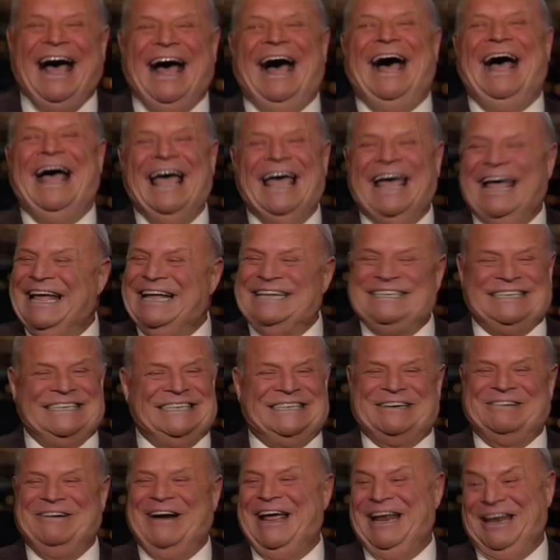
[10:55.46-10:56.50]
It's just
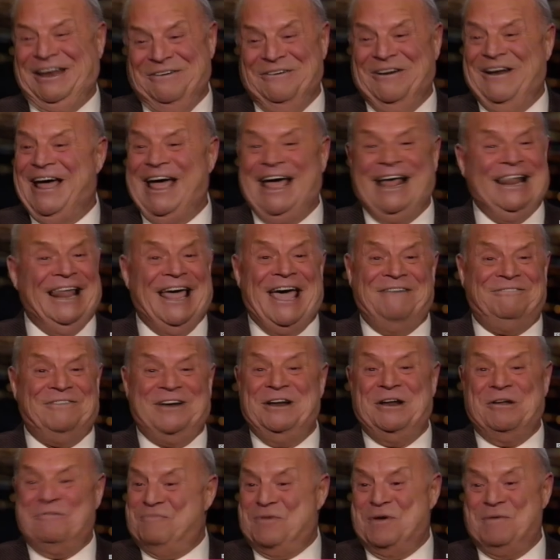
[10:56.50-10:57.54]
great. You and I are laughing, and the
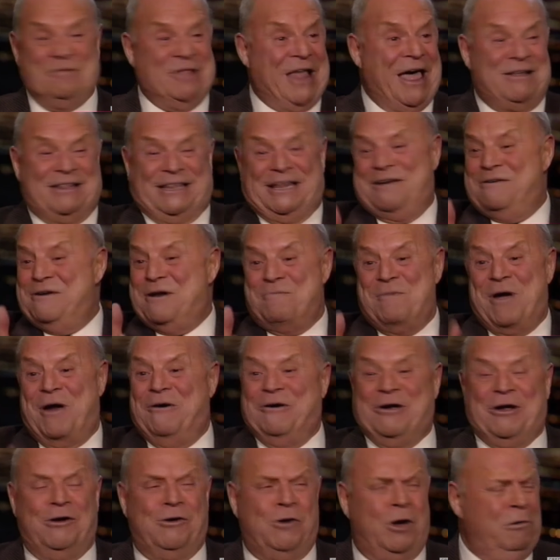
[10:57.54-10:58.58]
people out there in America are
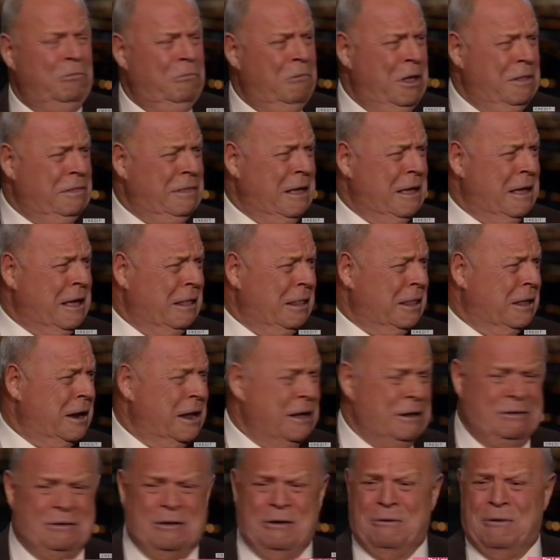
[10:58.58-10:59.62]
going, what the hell are they
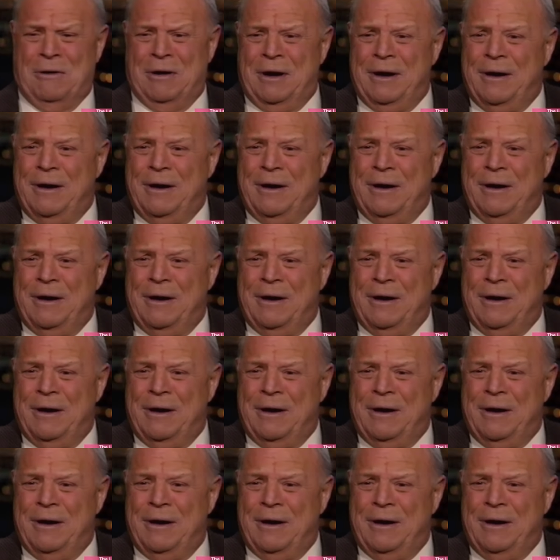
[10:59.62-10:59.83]
doing?